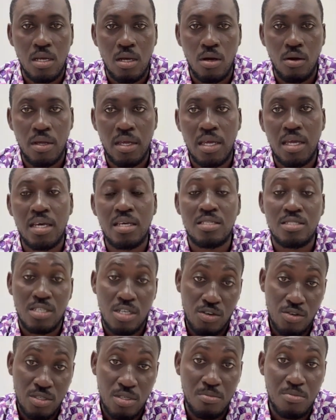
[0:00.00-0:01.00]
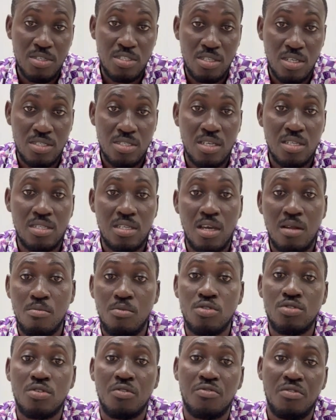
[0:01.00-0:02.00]
Okay, and there is a business center in
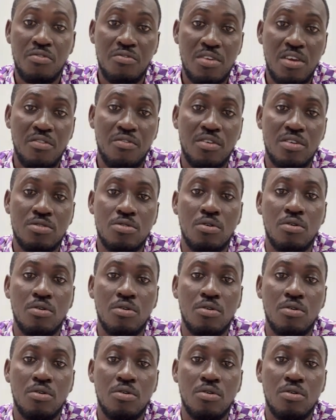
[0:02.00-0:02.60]
most of the VFS,